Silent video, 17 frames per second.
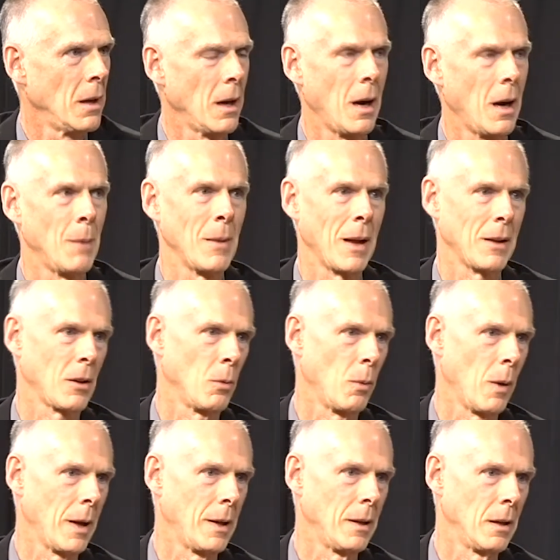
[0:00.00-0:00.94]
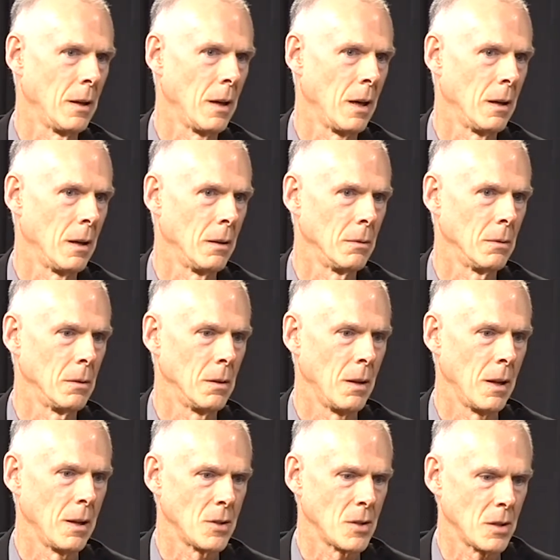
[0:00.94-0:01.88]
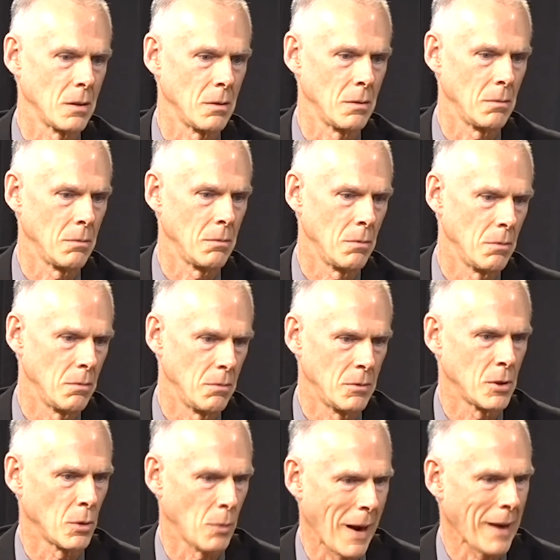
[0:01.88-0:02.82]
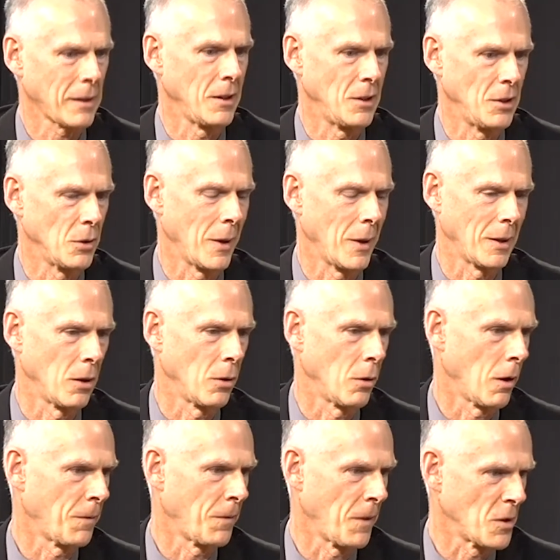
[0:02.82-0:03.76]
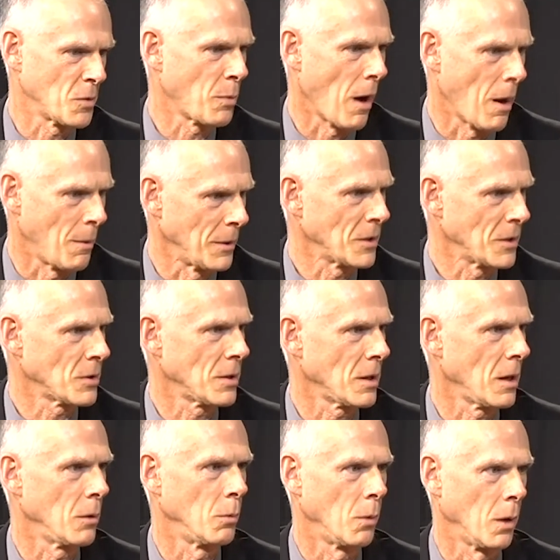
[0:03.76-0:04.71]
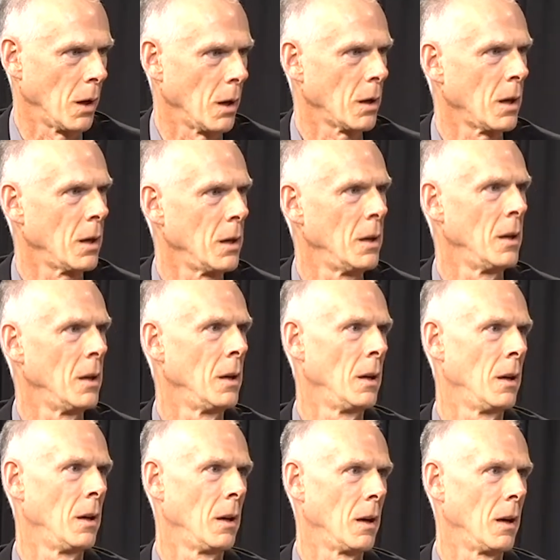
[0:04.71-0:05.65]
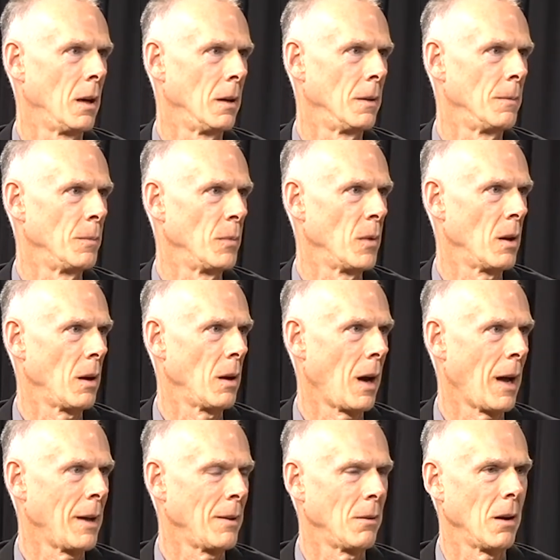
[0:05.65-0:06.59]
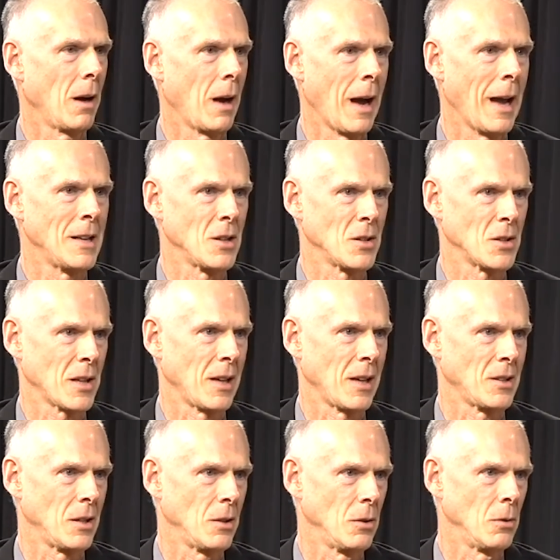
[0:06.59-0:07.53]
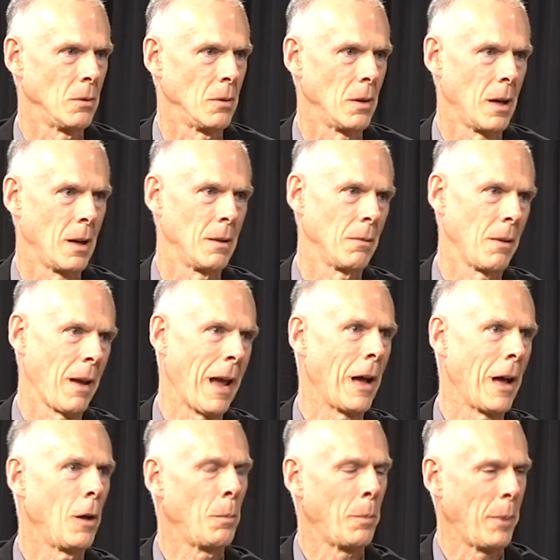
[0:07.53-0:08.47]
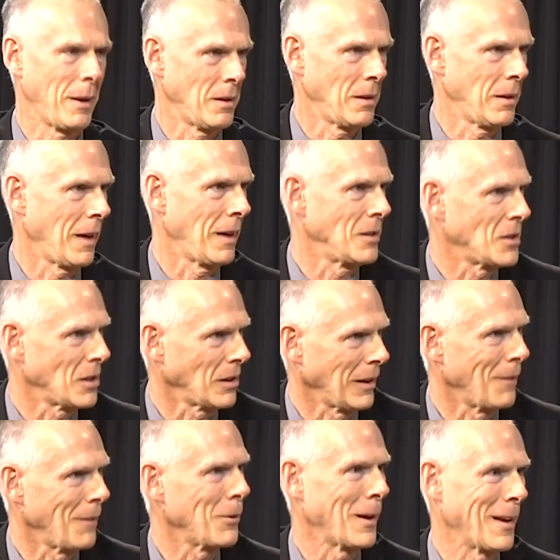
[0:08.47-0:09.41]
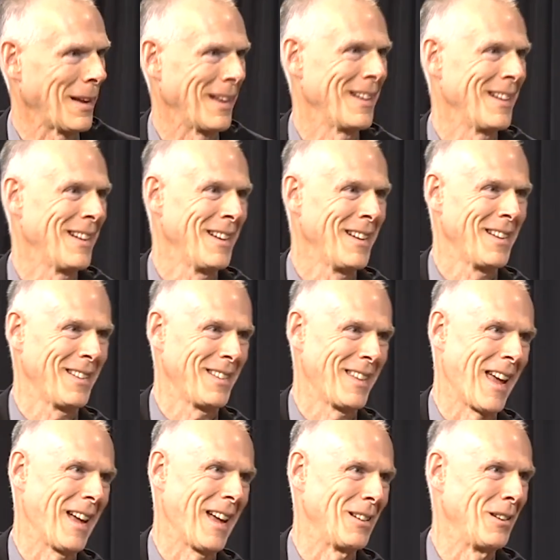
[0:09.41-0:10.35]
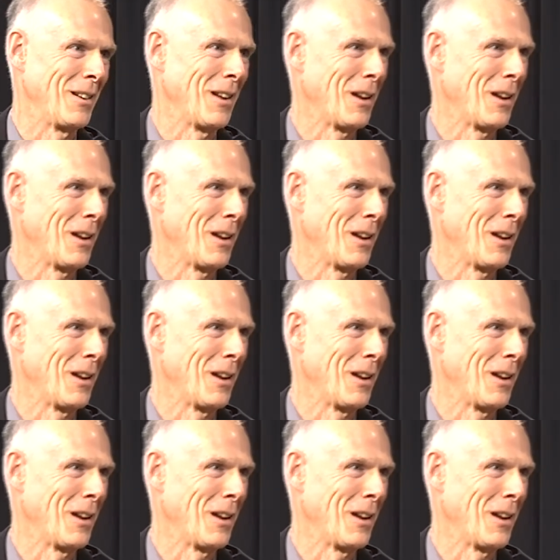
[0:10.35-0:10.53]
I'm not the one that's directly doing the Orphans Promise work. I just get to help in delivering that